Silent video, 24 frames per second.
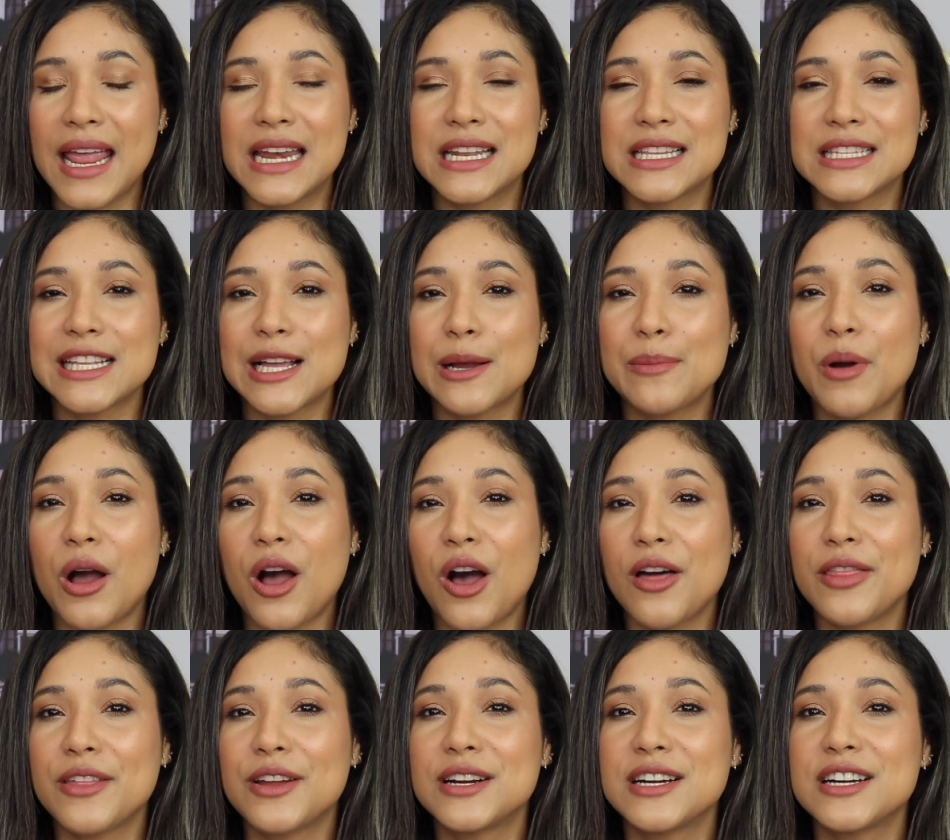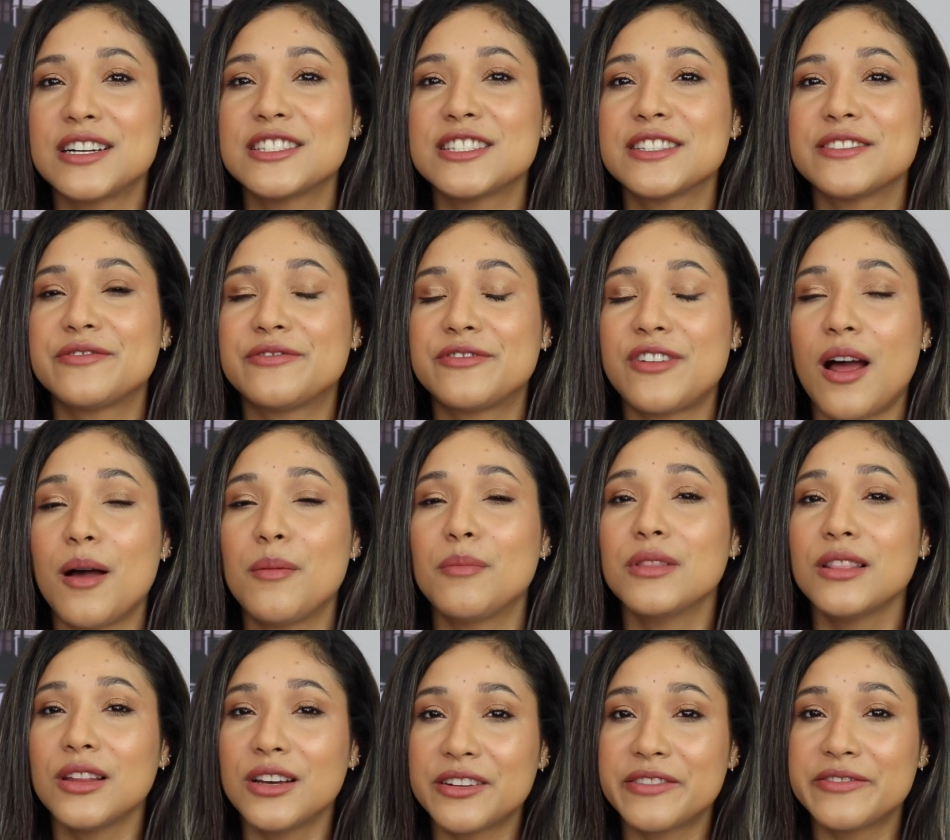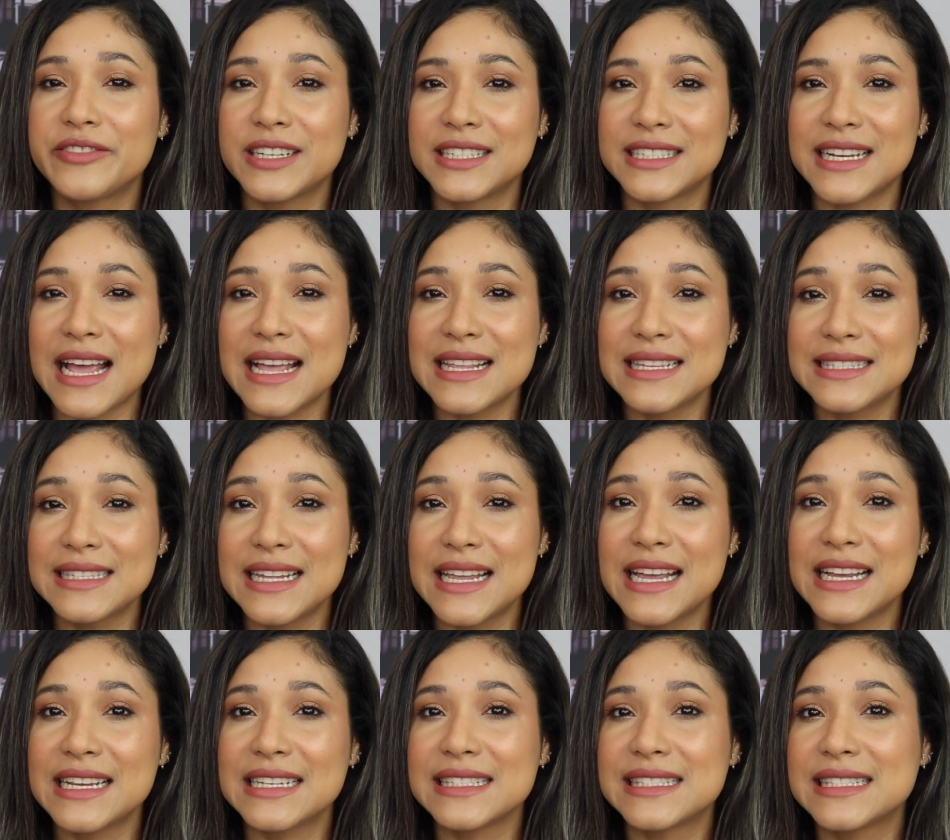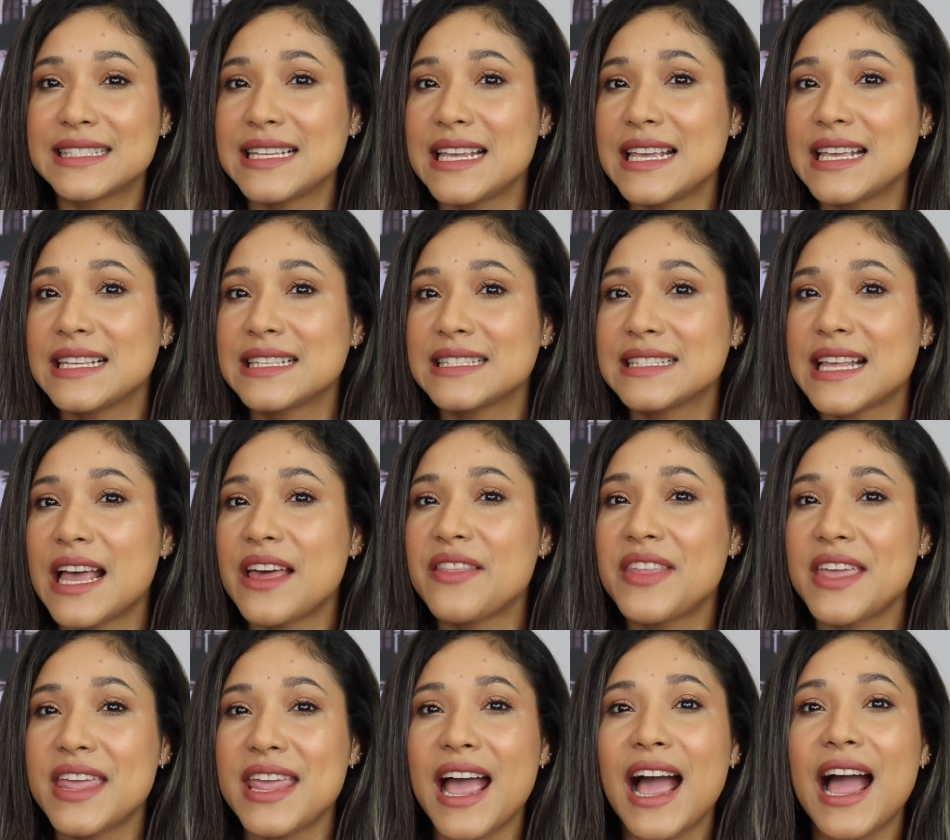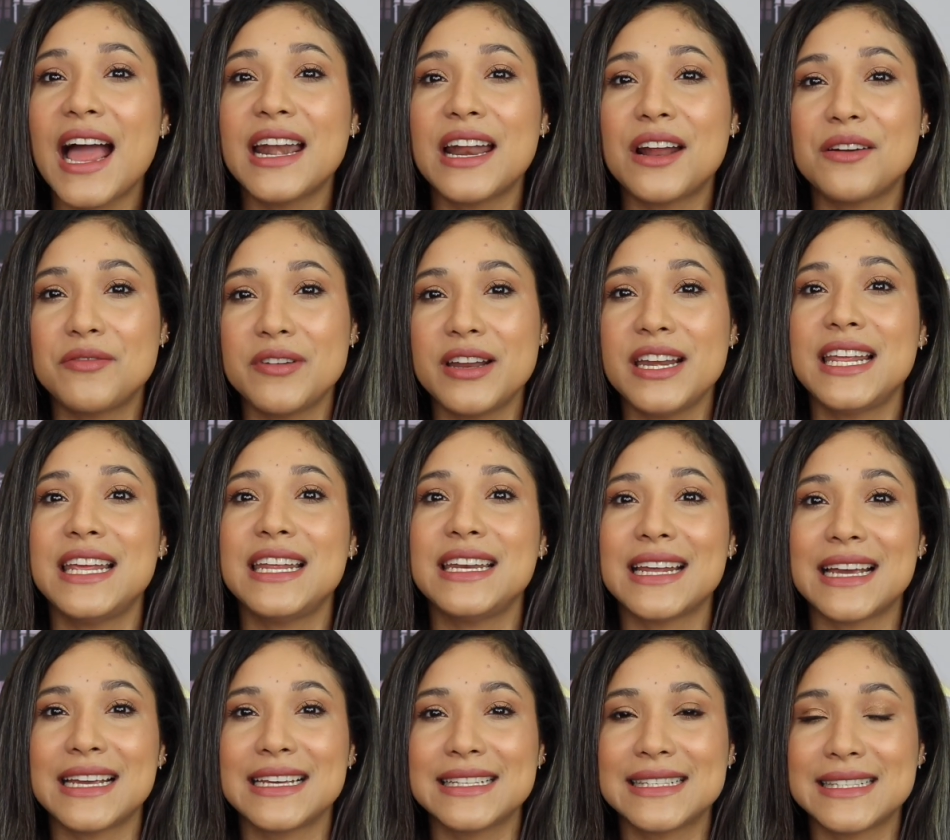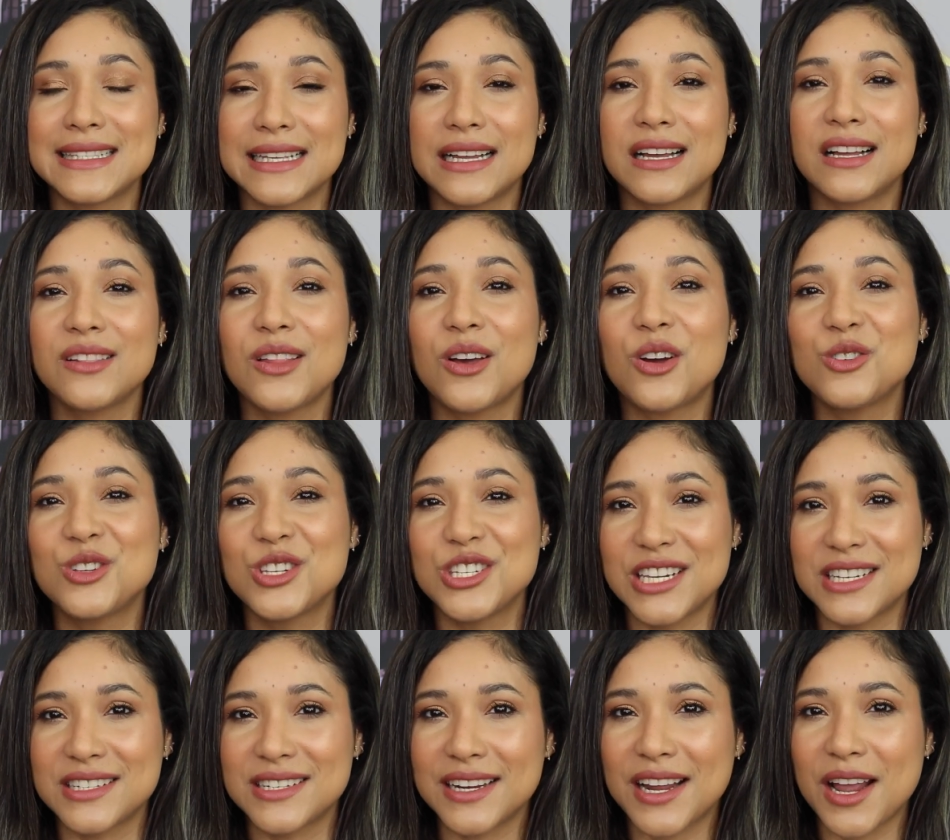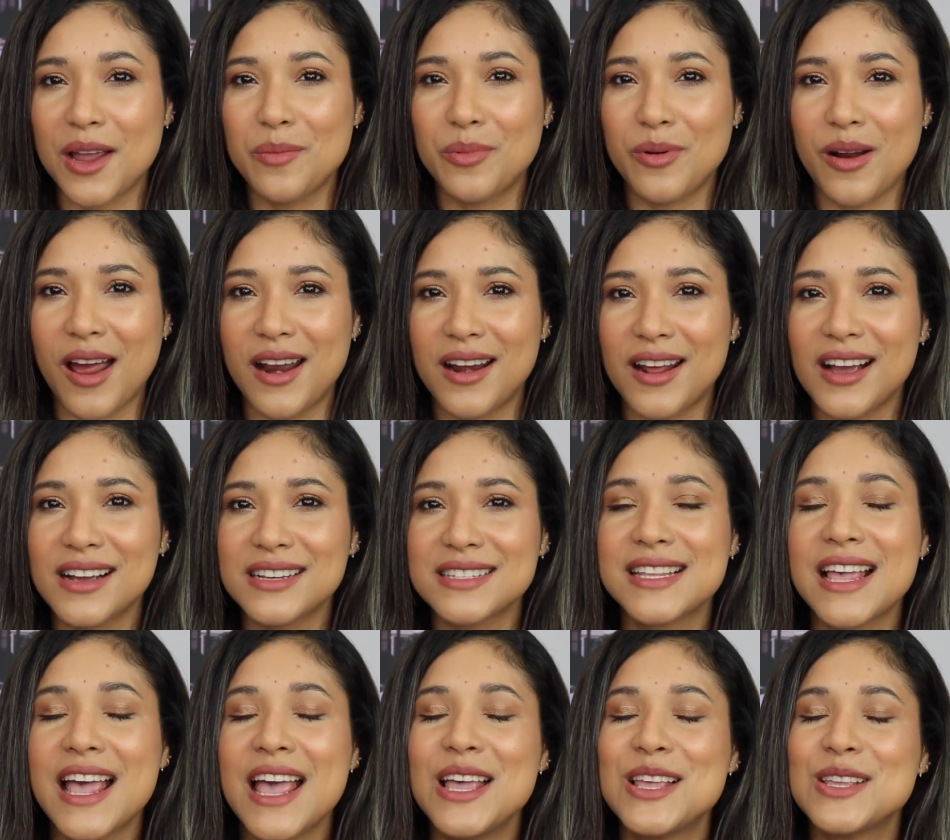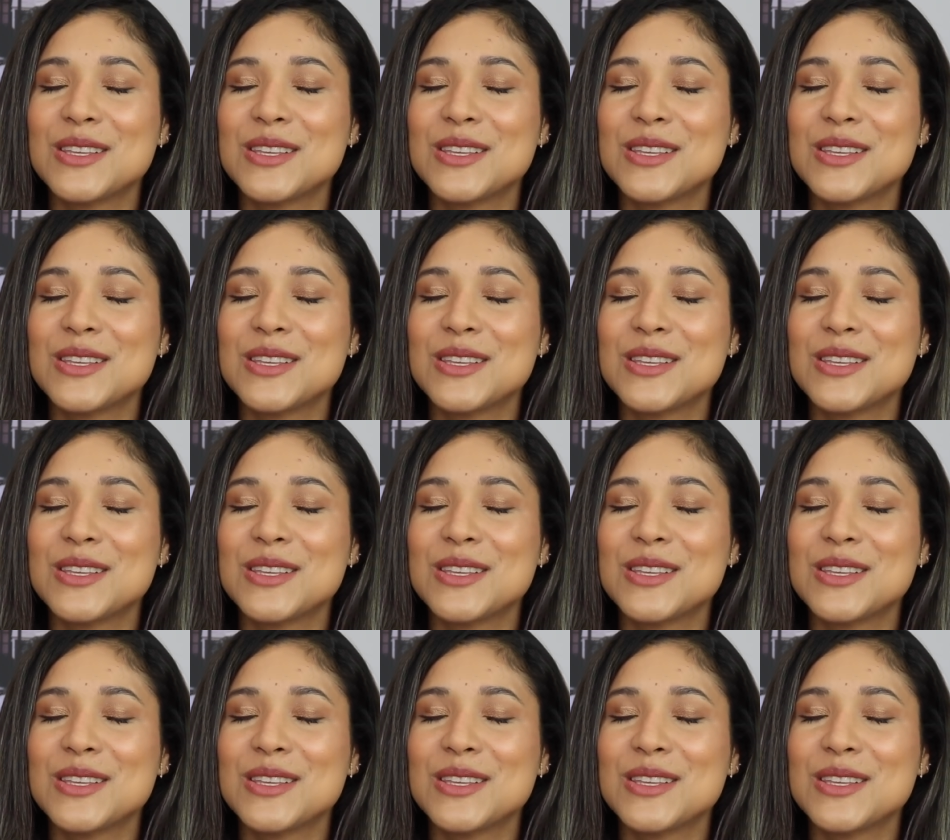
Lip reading: and some others from Look Fantastic since they had a really nice sale on Chantecaille products.